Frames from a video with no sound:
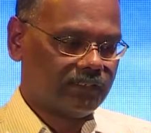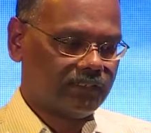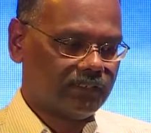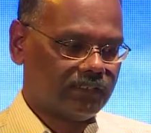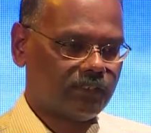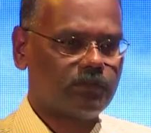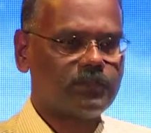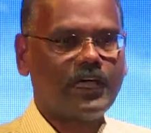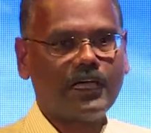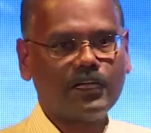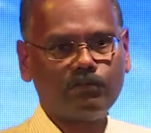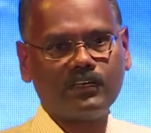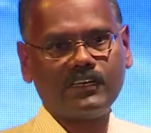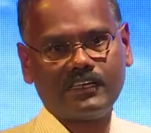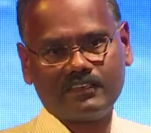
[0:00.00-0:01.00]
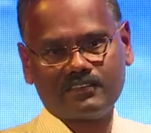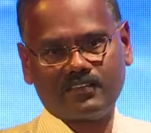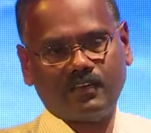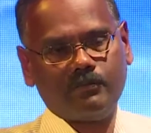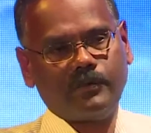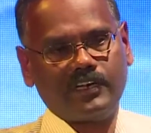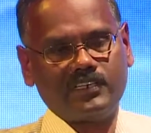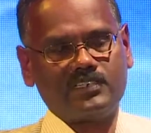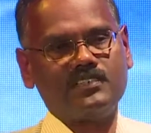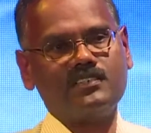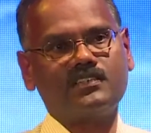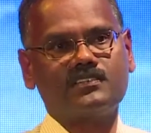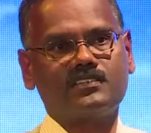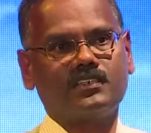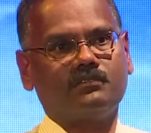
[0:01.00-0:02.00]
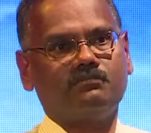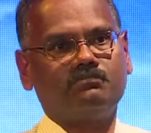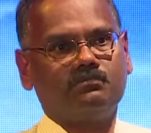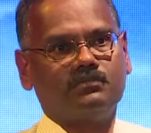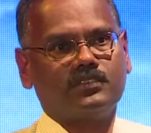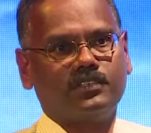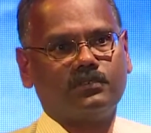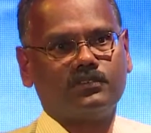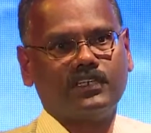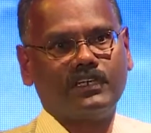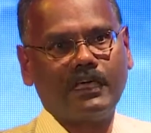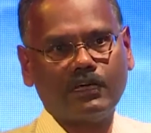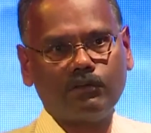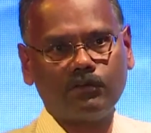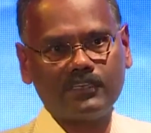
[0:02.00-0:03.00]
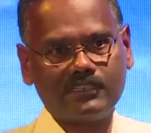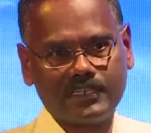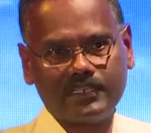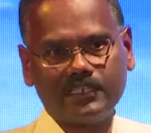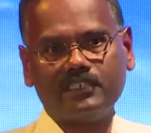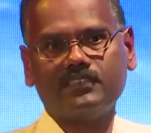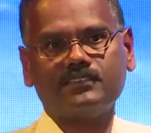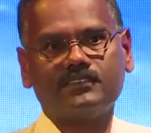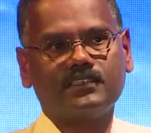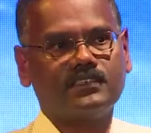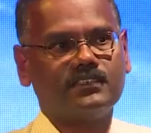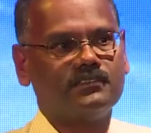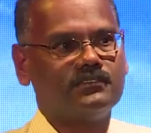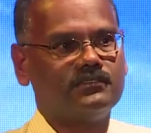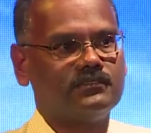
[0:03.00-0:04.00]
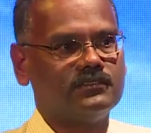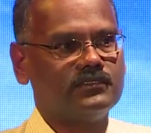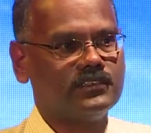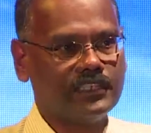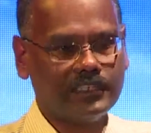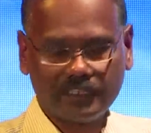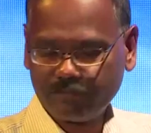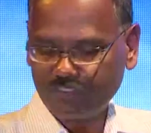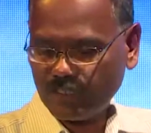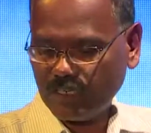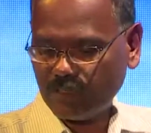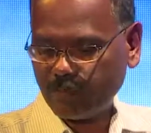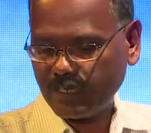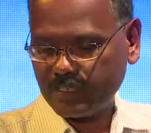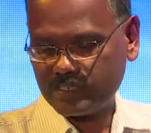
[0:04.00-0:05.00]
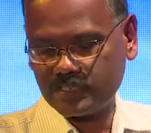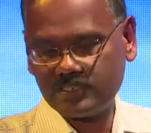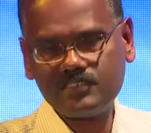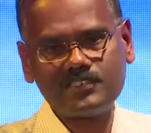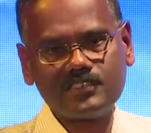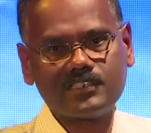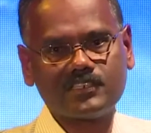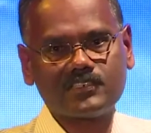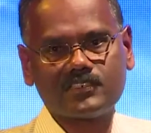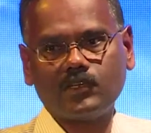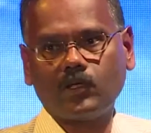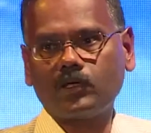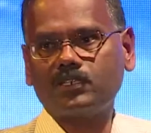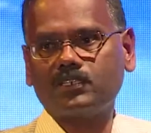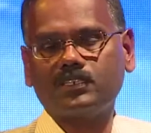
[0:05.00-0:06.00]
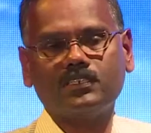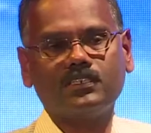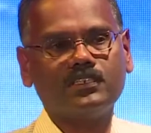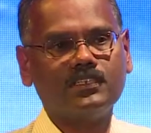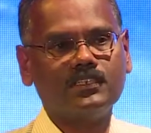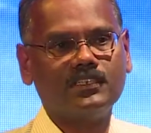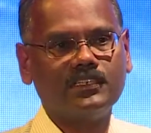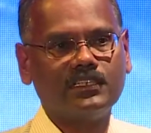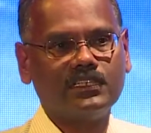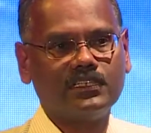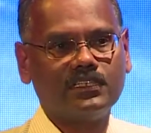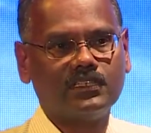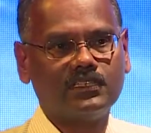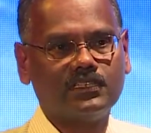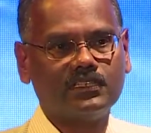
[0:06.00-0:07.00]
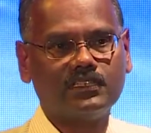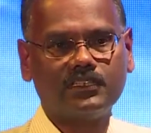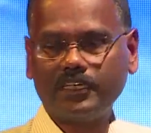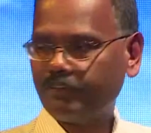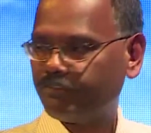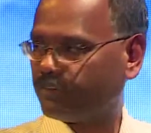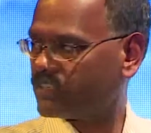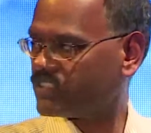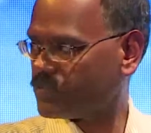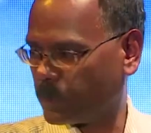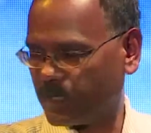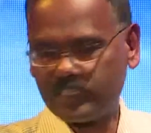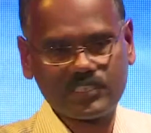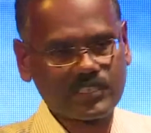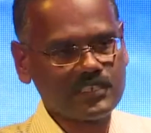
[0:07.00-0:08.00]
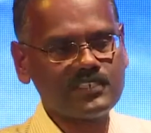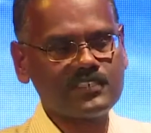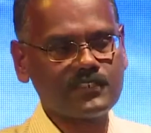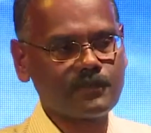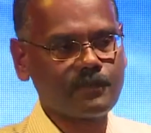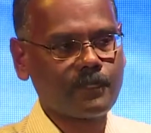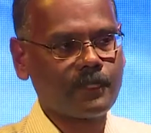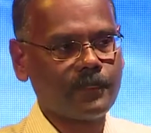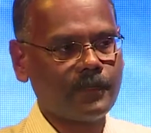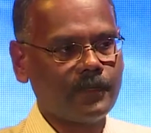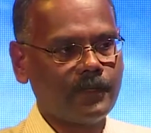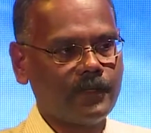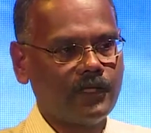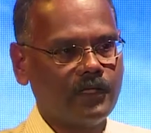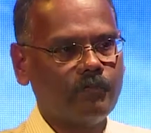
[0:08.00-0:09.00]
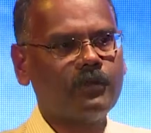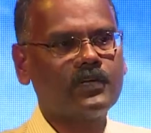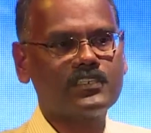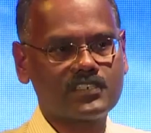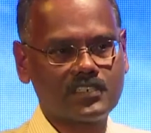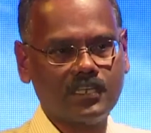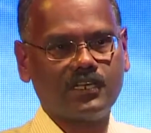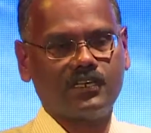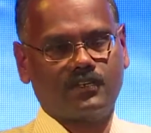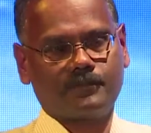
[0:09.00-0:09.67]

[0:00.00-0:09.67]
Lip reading: The annual day celebration is the annual day is a day of celebrations. It is not a day for speeches, but still,